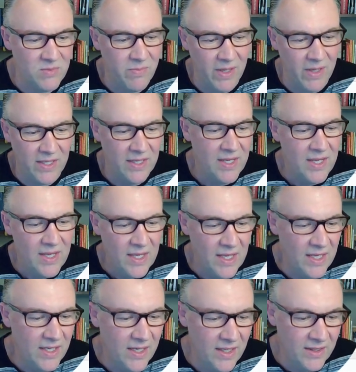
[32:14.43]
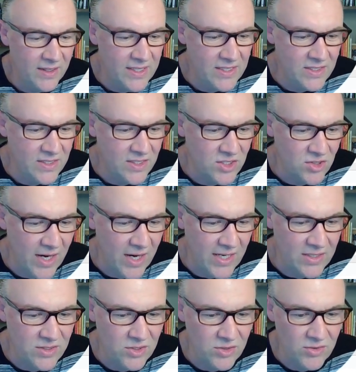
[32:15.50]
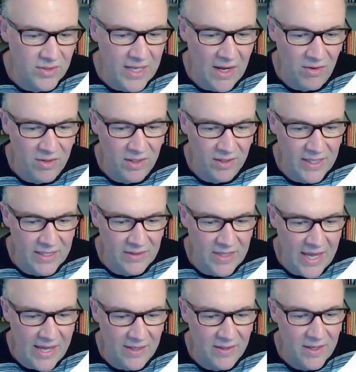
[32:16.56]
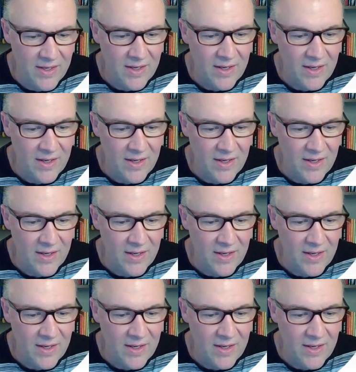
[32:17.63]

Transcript: But it at least is trying to calculate that.